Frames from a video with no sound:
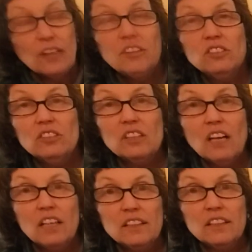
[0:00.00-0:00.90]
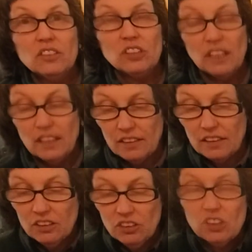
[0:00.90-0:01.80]
Now this is an onion seed.
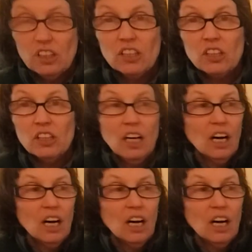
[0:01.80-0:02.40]
This year